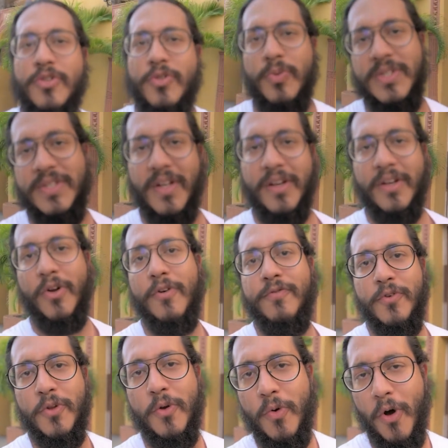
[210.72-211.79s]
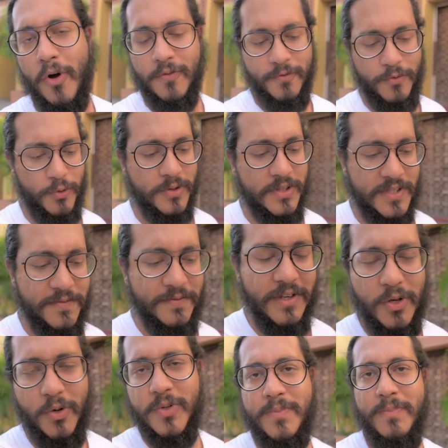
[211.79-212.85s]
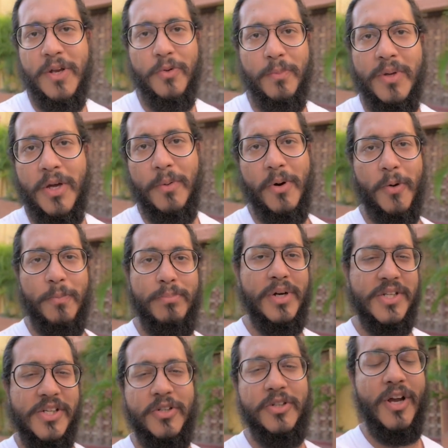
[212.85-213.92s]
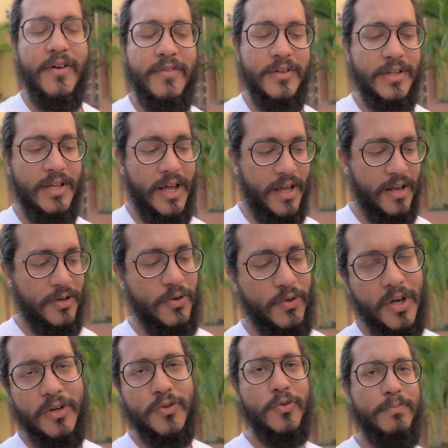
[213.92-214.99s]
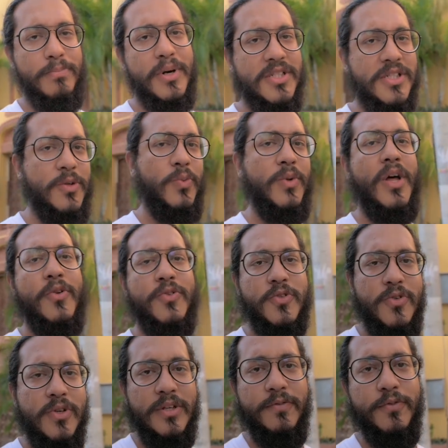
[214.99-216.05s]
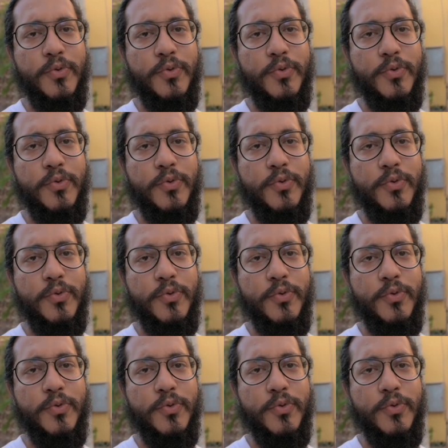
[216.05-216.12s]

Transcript: So we started off on the wrong foot. This video is meant to be about budget travel and you can't do budget without street